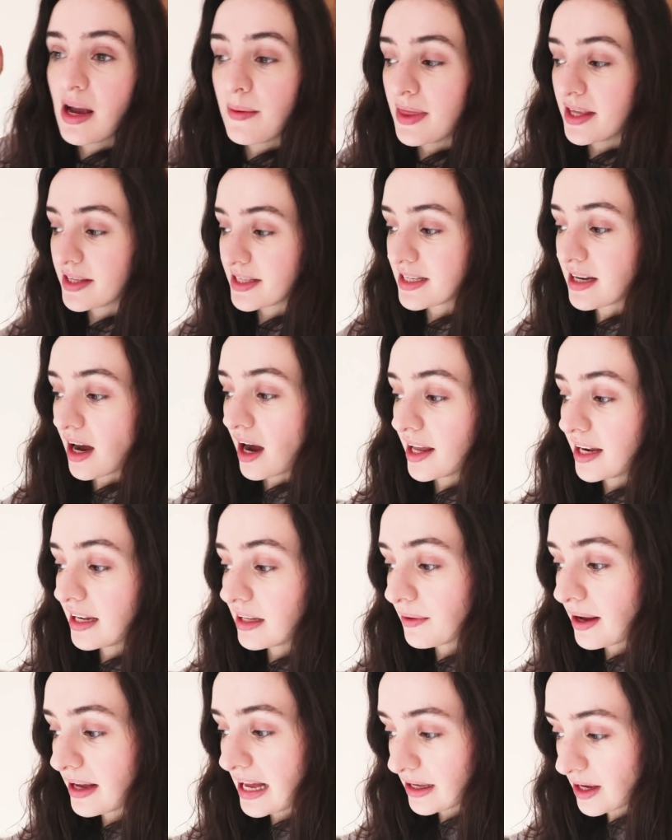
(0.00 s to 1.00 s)
There's a tiny
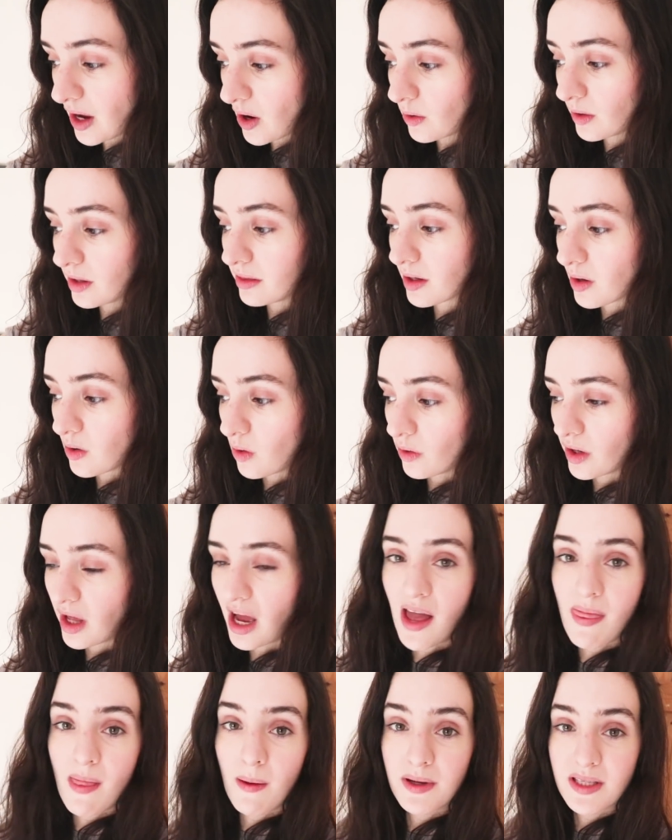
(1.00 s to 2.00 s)
little hole in the corner
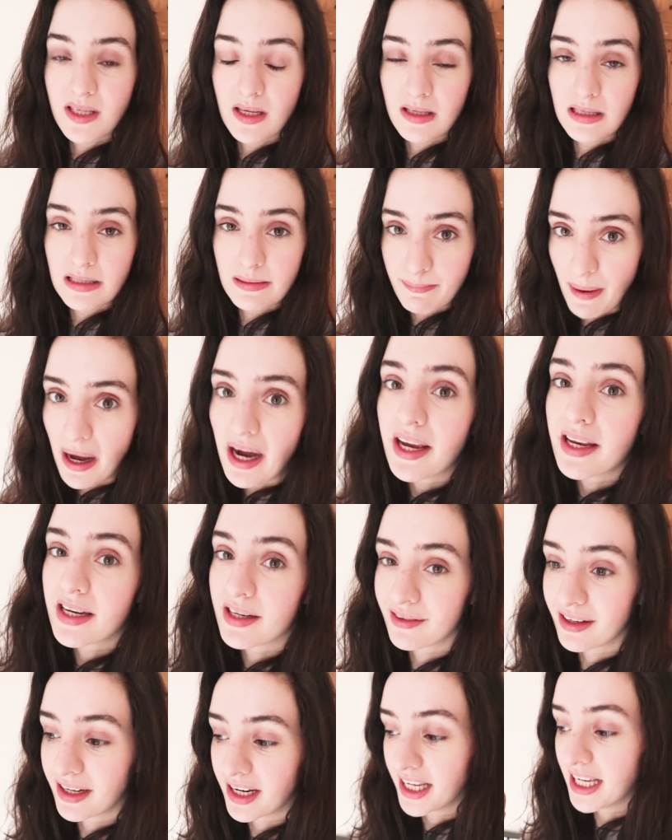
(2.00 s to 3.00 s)
and there was a
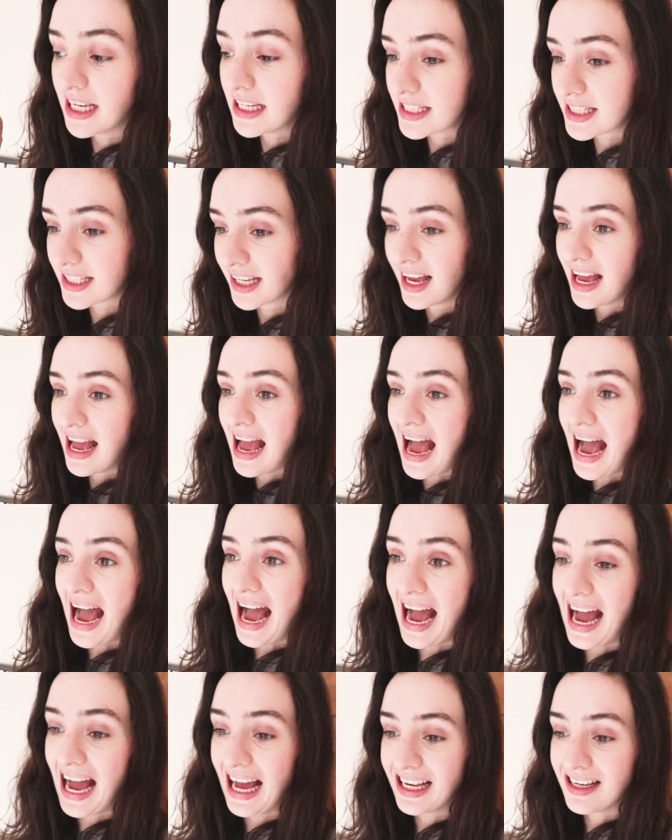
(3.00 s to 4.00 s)
spider in it.
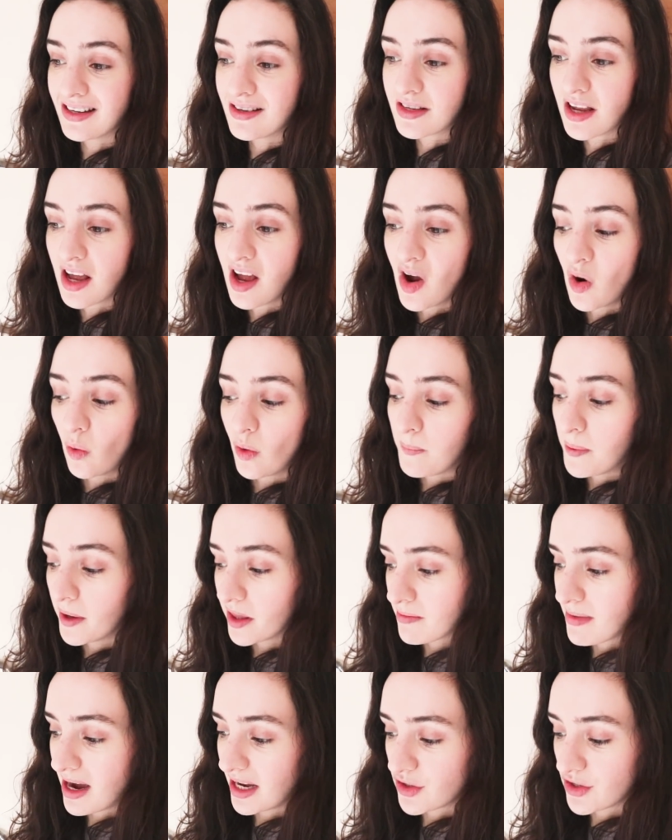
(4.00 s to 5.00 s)
And we put
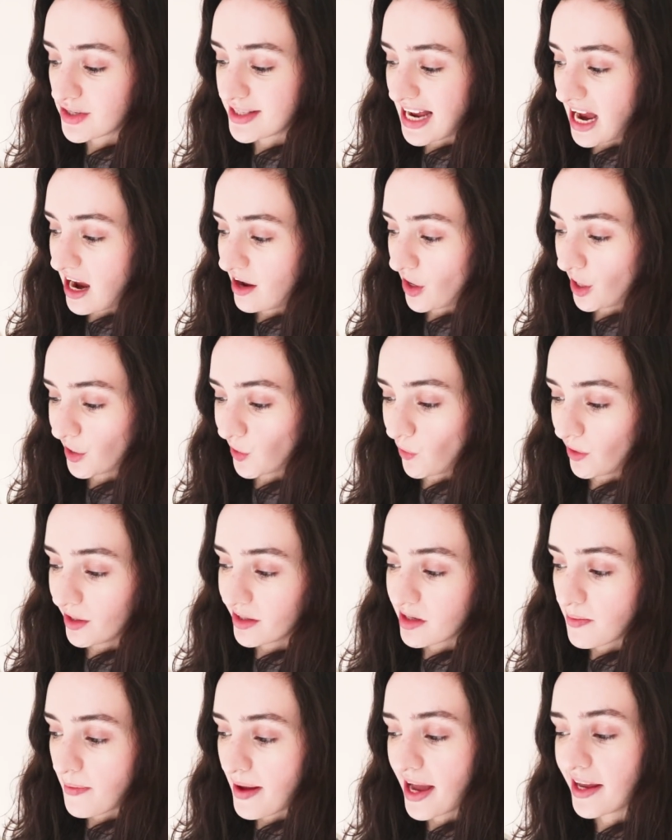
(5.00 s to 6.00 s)
the mattress down, I got
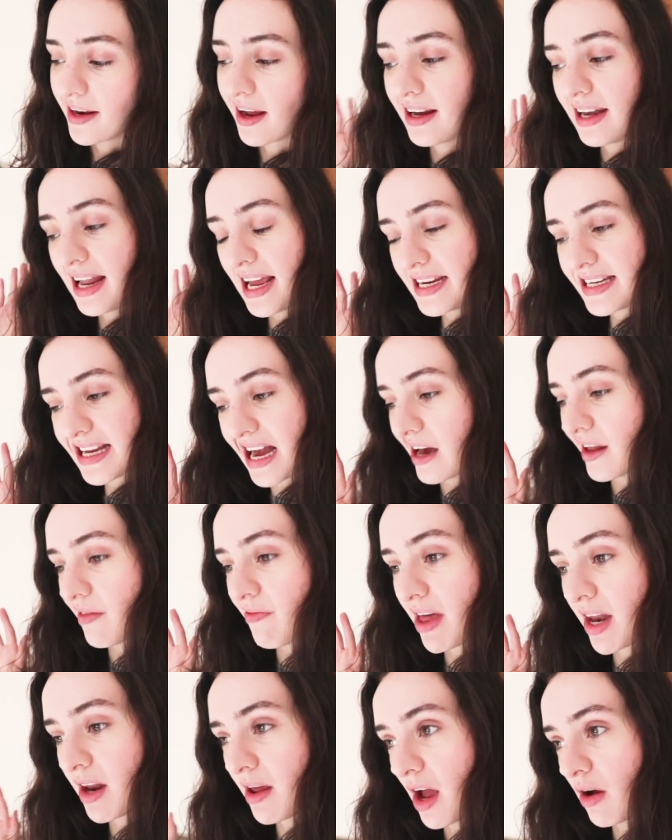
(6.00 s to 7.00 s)
into bed, I lay down,
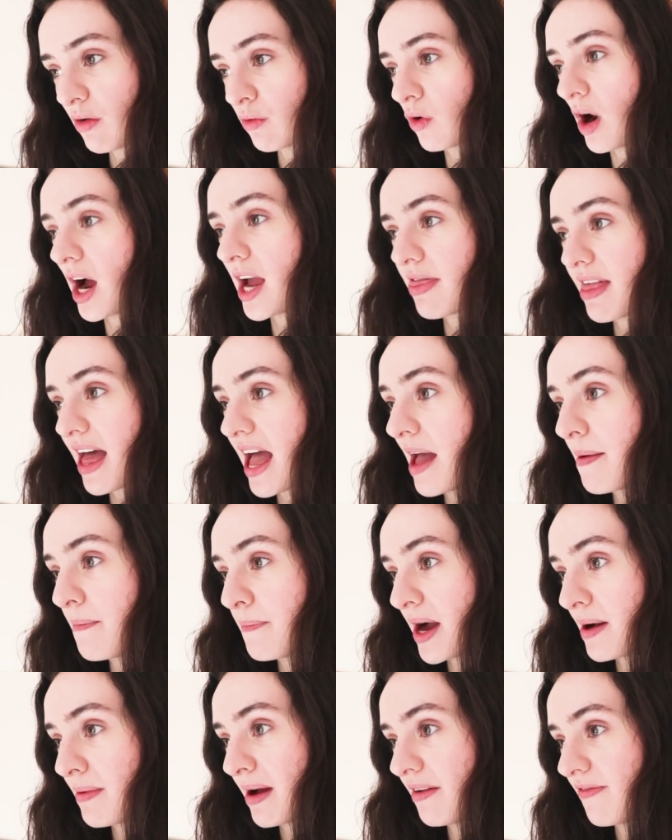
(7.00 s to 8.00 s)
and then right there
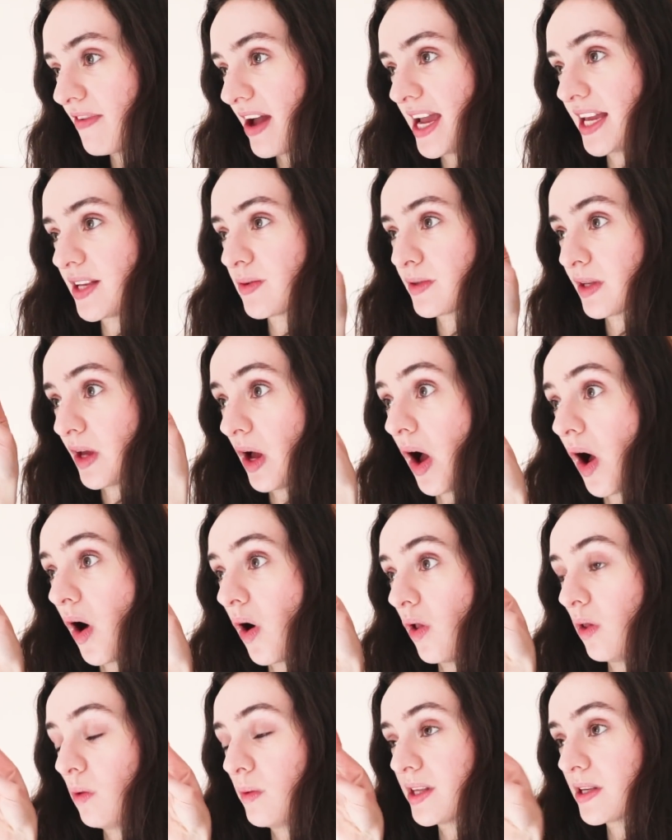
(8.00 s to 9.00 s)
by my face was a
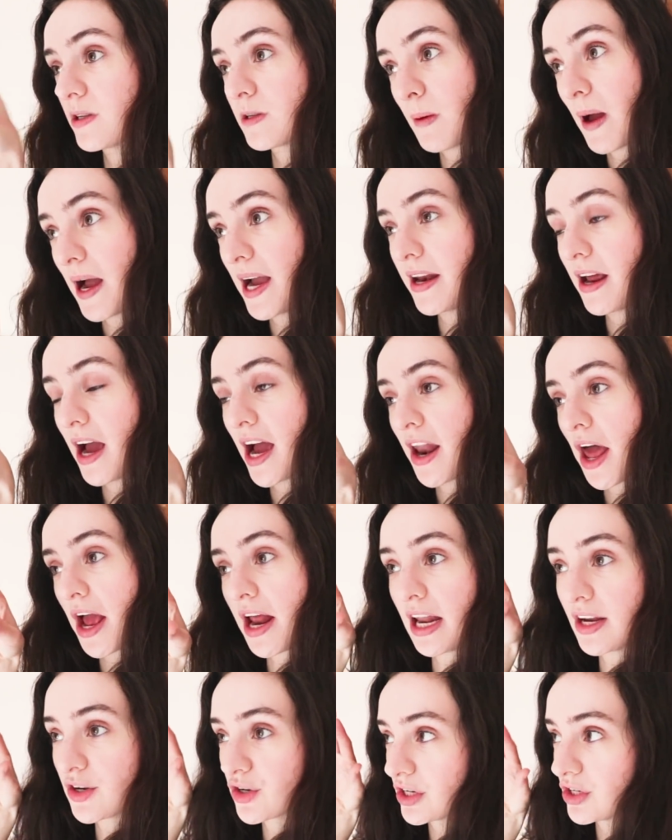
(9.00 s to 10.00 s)
hole with a spider, and
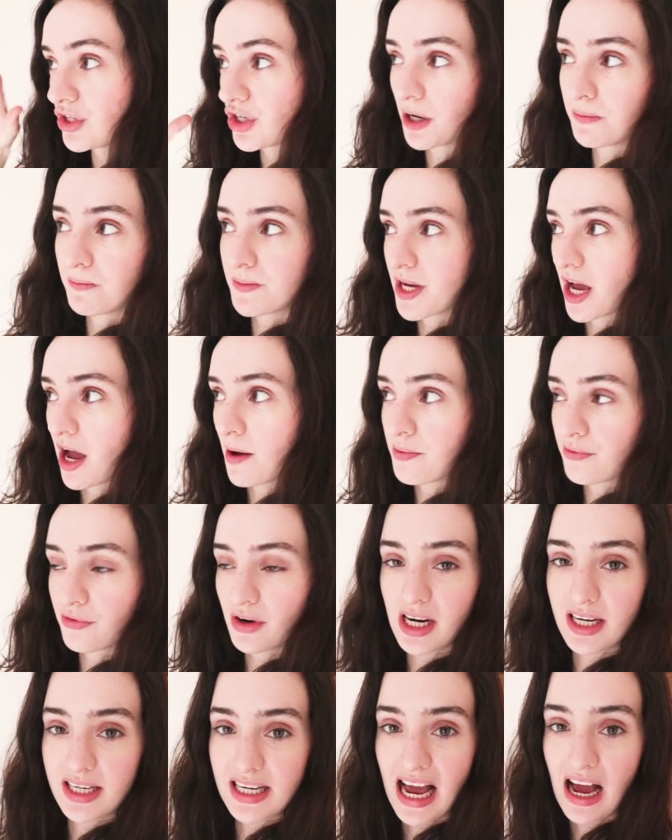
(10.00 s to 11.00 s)
I literally jumped up,
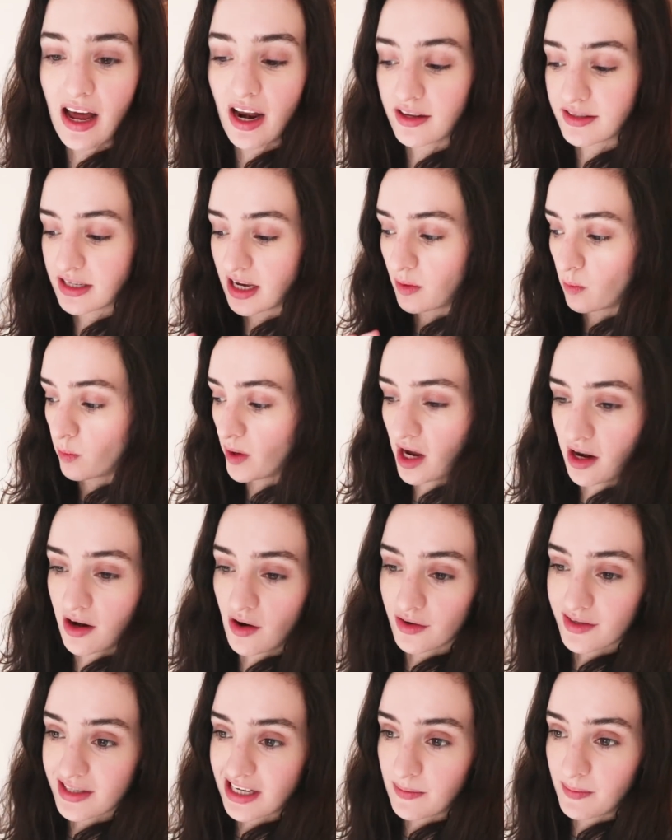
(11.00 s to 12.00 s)
freaked out, and I was like, we are
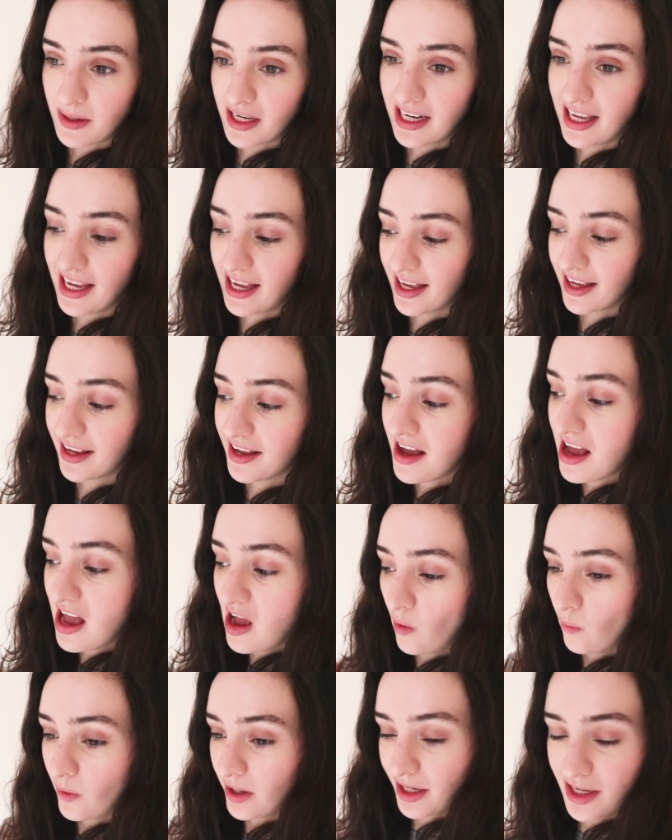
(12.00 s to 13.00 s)
not sleeping in here.
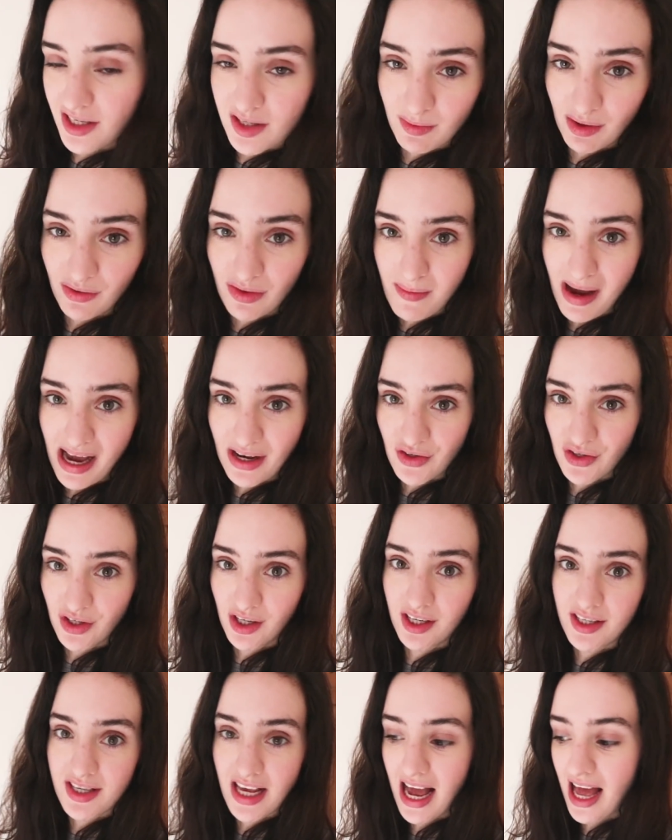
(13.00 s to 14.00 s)
We need to move the
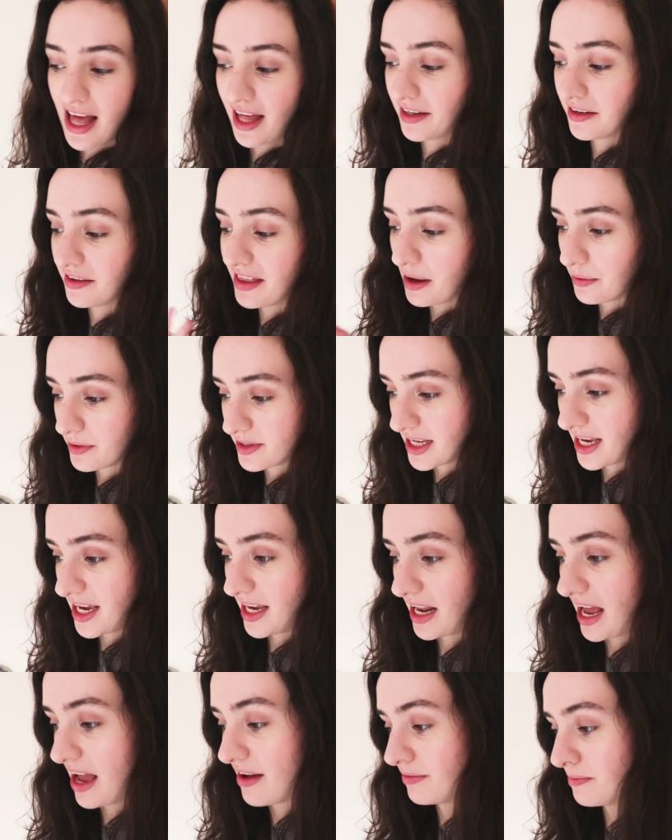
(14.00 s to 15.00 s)
mattress. And that was it,
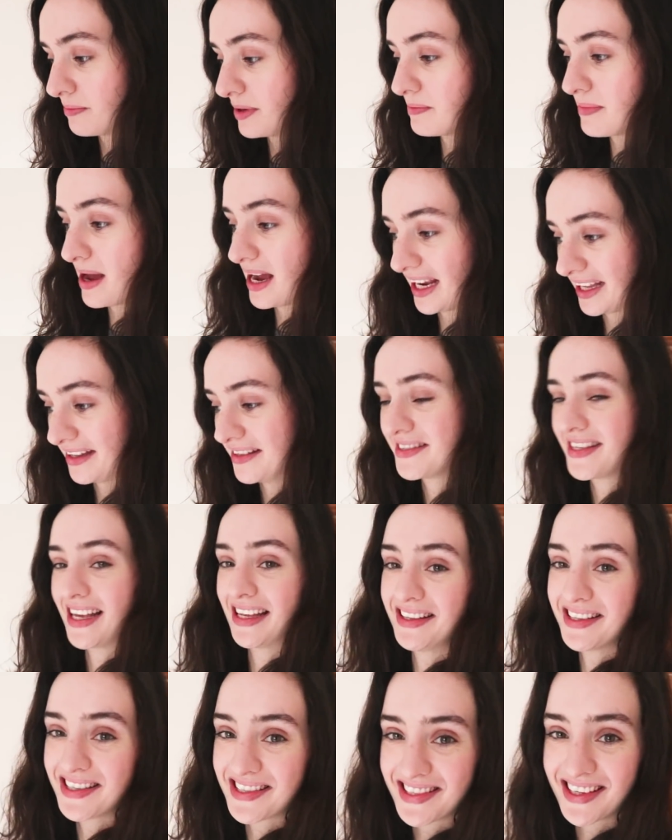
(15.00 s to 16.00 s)
and I haven't been back in
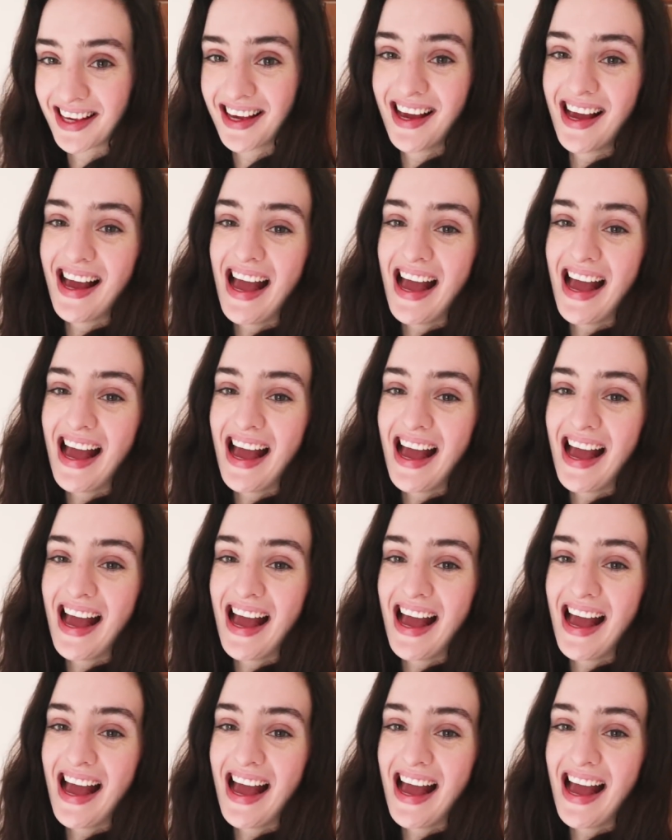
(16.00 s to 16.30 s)
since.